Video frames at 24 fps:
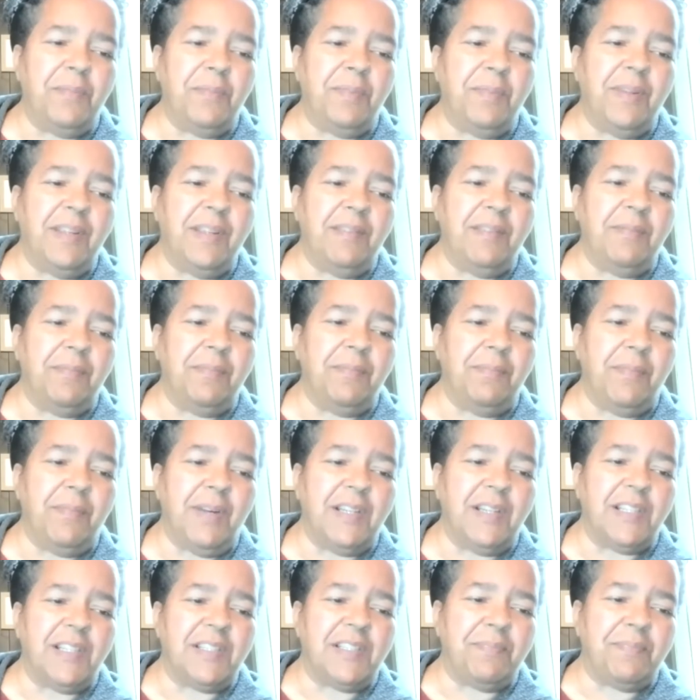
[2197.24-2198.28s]
be
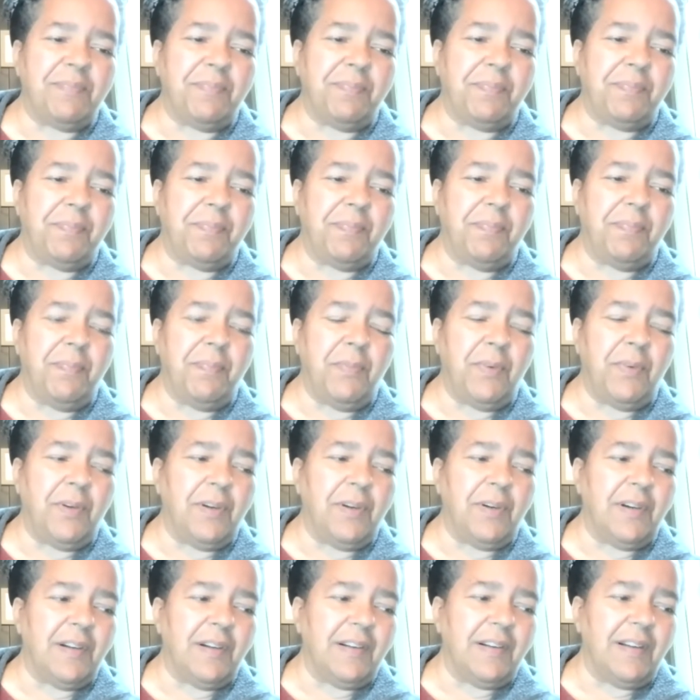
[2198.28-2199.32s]
much
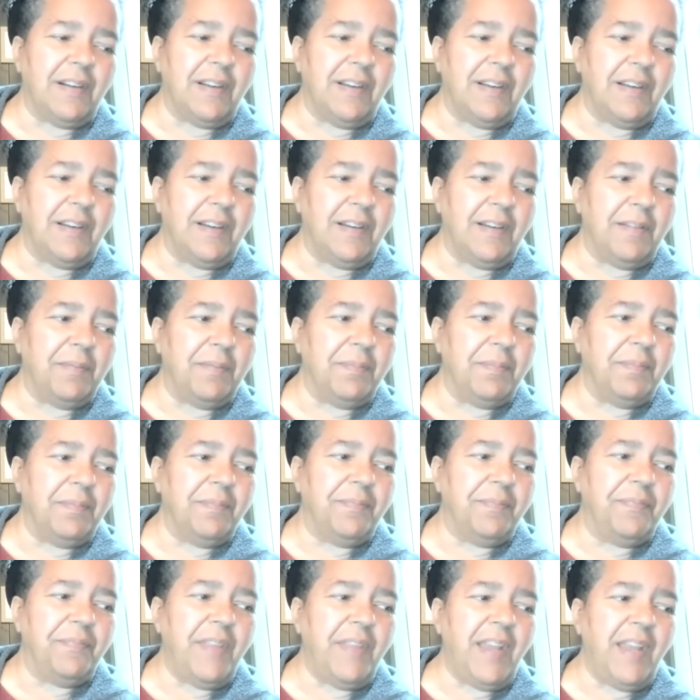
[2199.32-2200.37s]
more
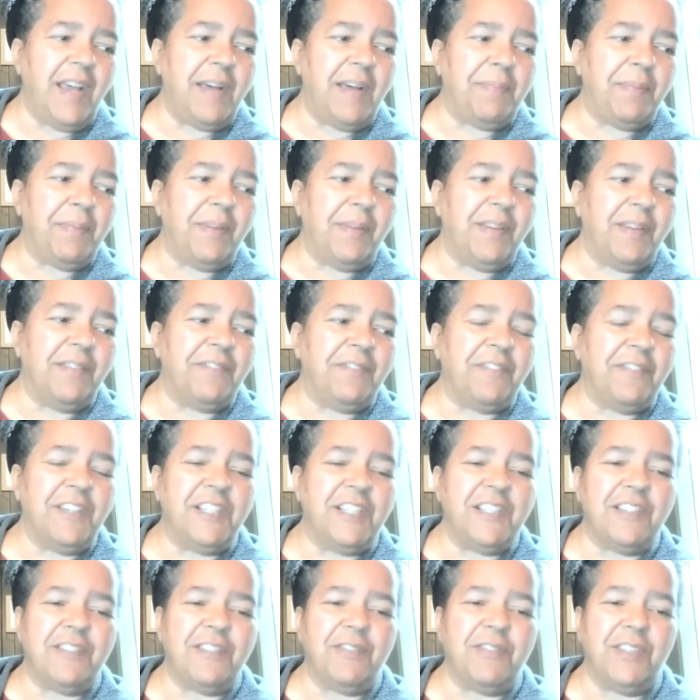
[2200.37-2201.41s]
happy if
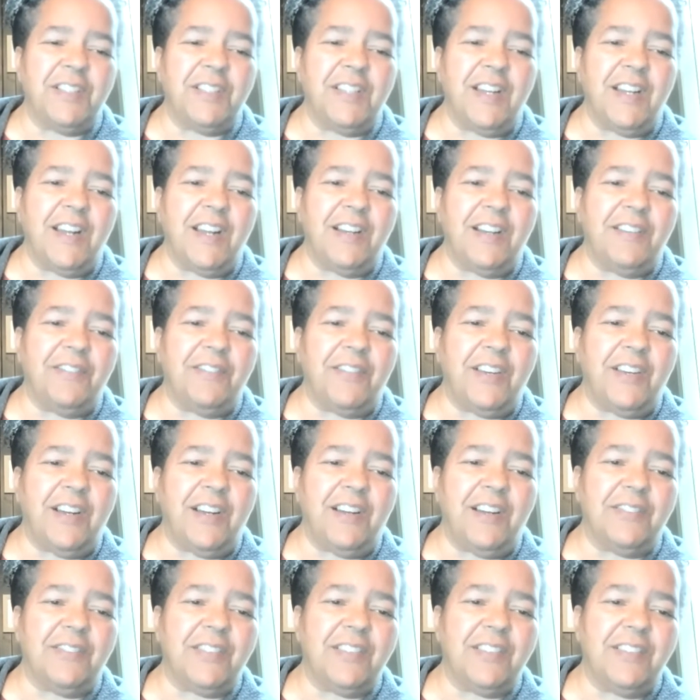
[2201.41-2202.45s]
Richard was not
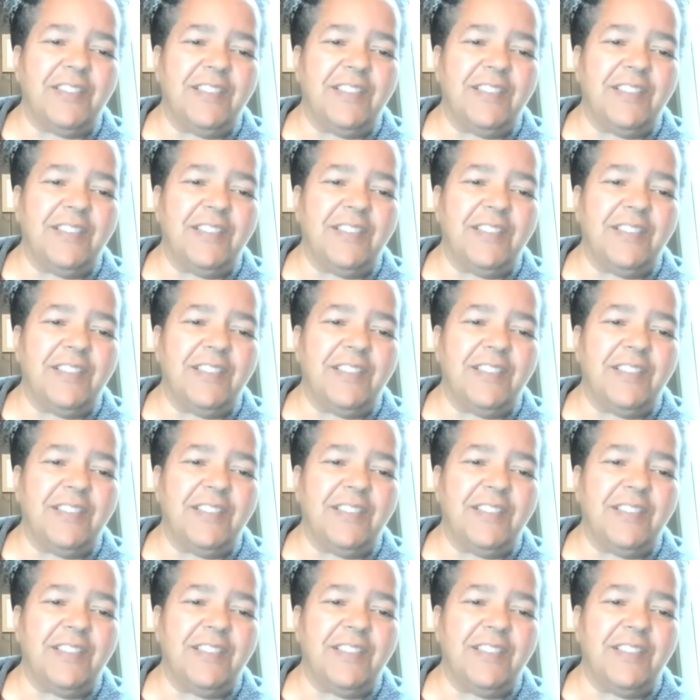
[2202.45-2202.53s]
involved.